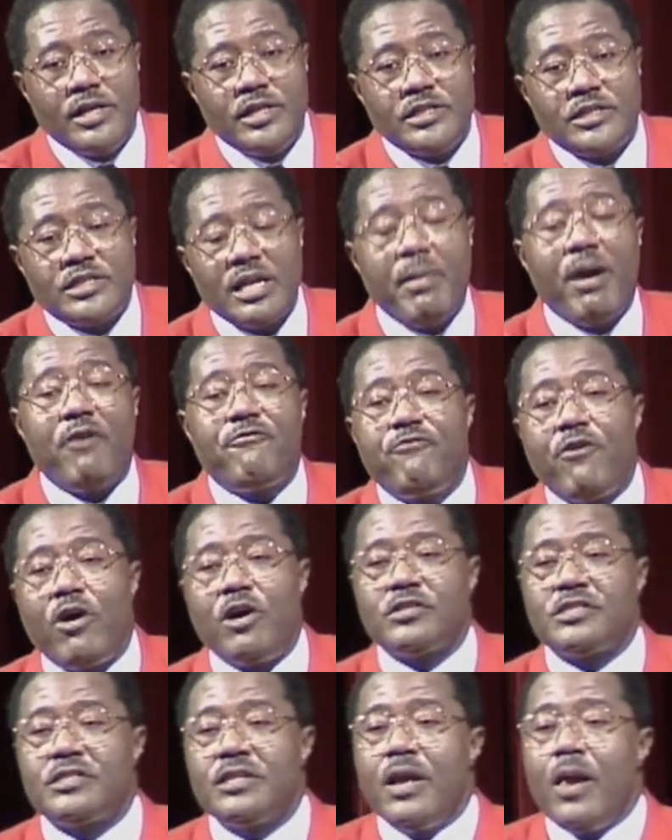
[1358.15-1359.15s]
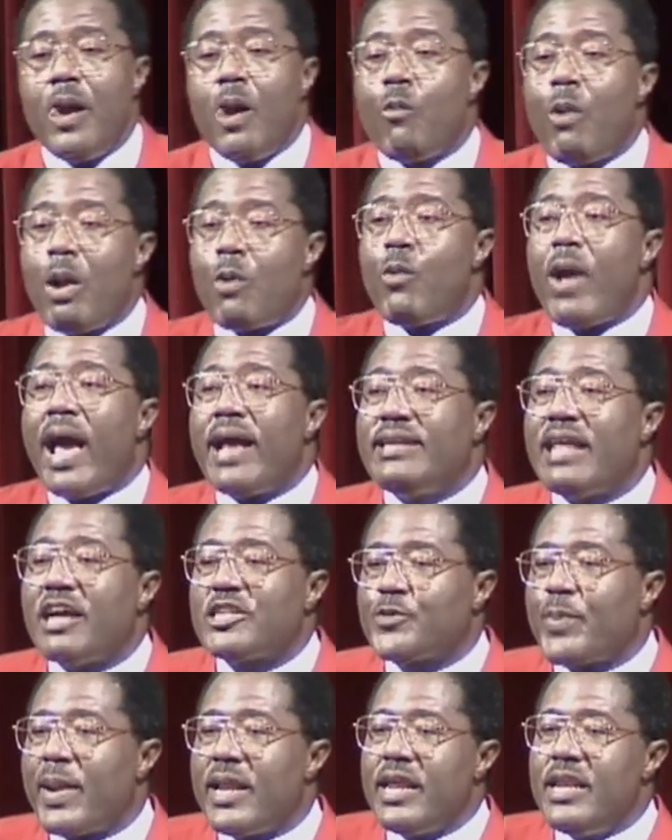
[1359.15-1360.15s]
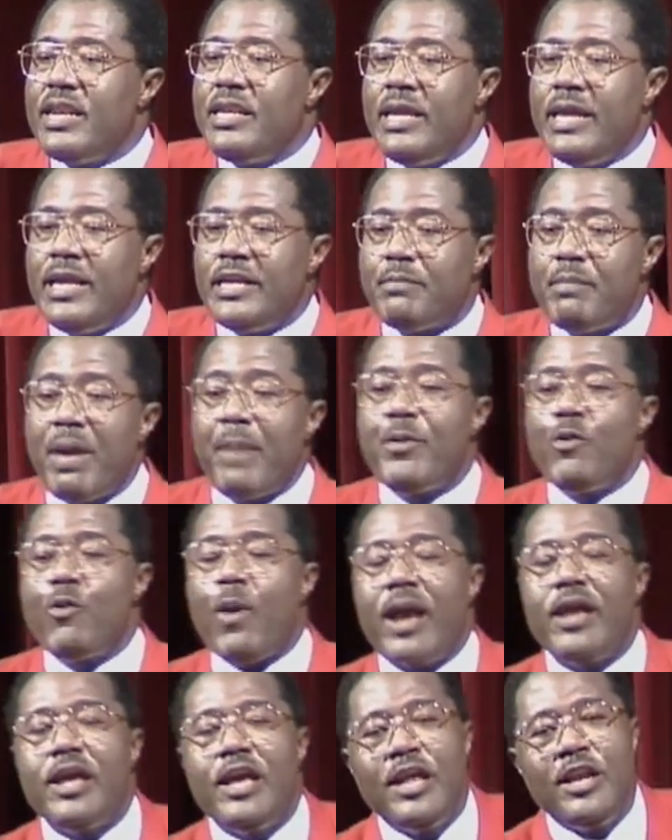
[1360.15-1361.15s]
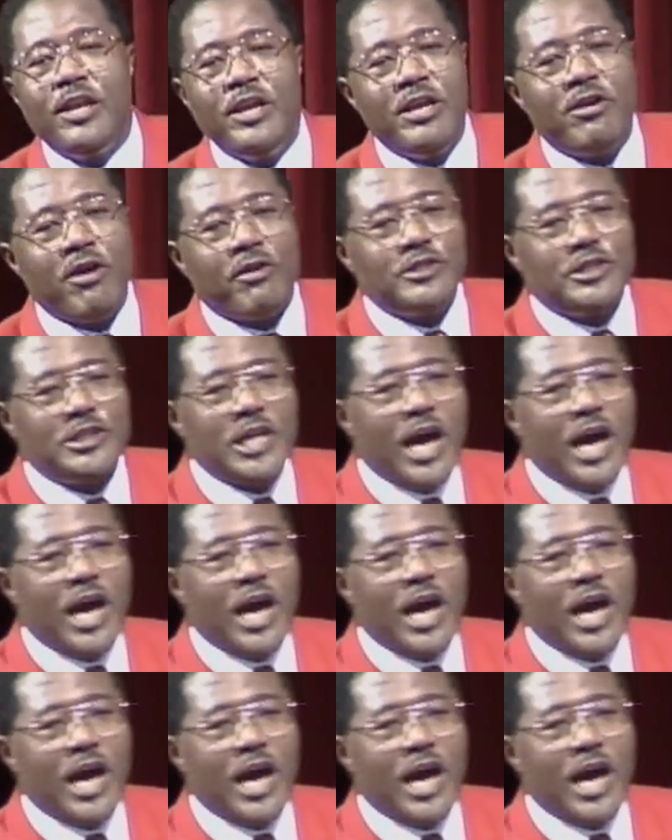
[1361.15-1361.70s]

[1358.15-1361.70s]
Some of us, when we are desperately in need, maybe we're in need of